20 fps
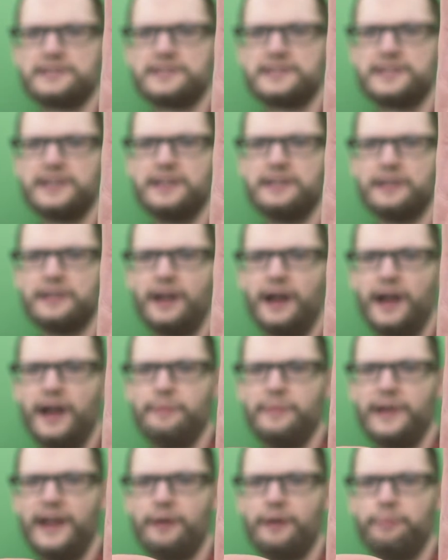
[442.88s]
see that
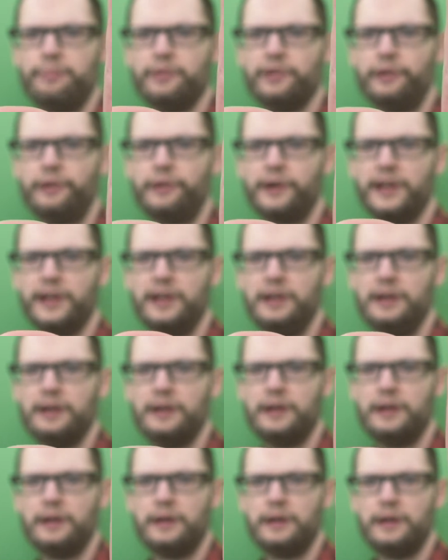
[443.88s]
I'm now blurry,
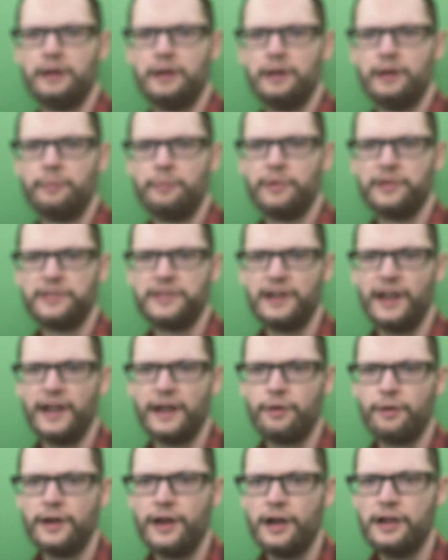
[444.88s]
but then
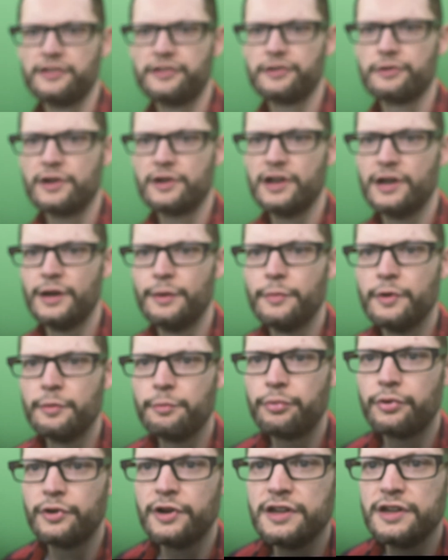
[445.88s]
I can also come
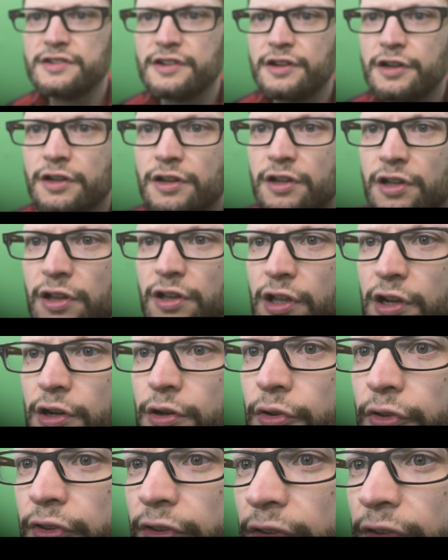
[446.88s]
pretty darn
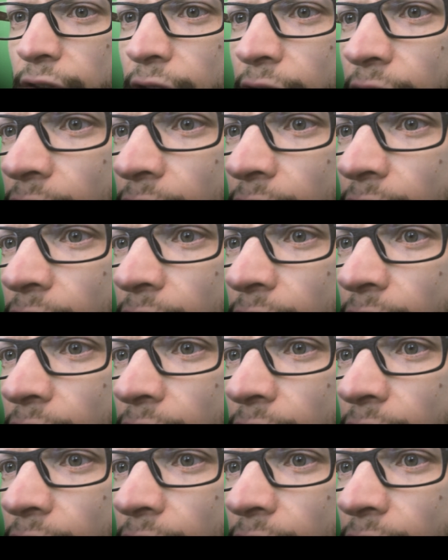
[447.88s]
close